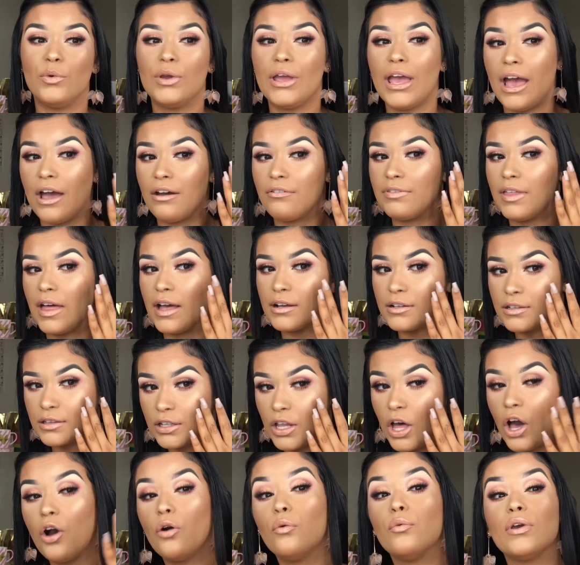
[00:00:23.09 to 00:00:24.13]
We have that
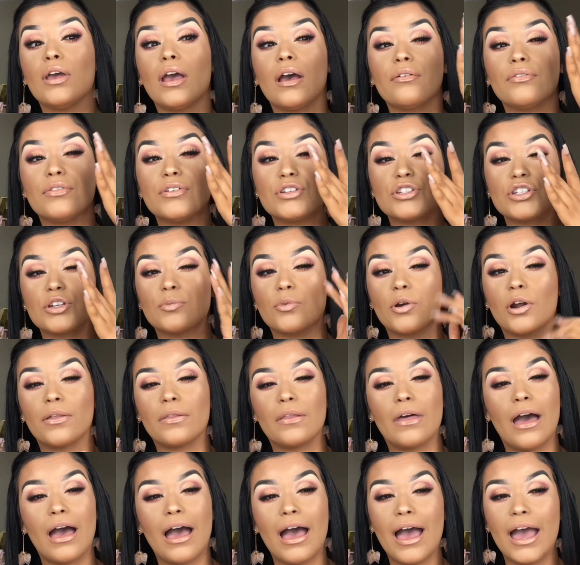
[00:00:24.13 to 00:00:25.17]
glow, we have the shimmer on
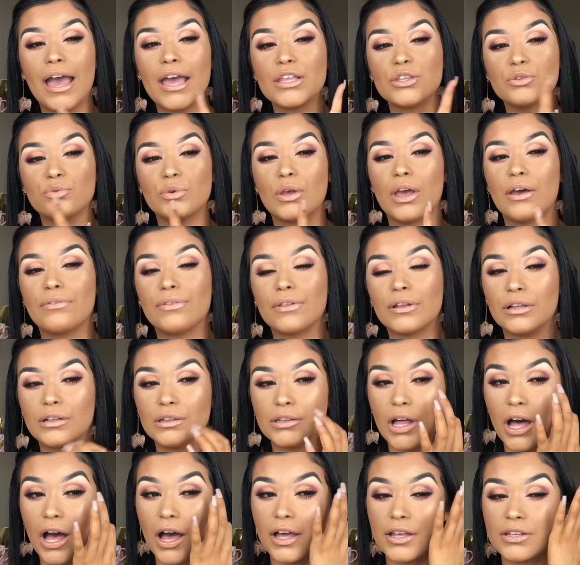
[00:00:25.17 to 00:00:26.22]
the eyes, we have the
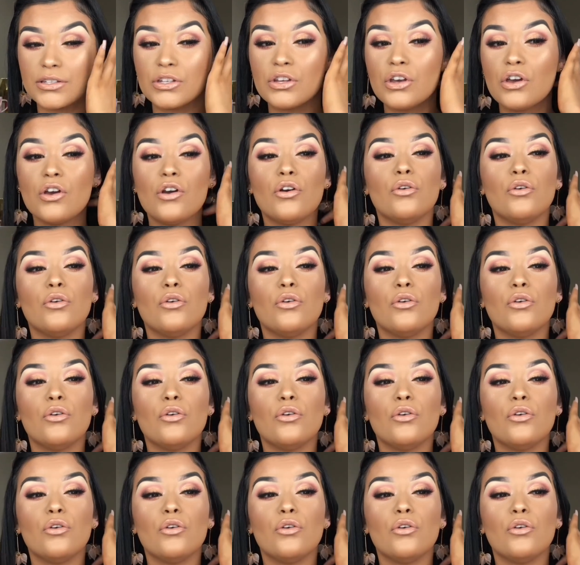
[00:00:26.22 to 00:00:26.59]
gloss,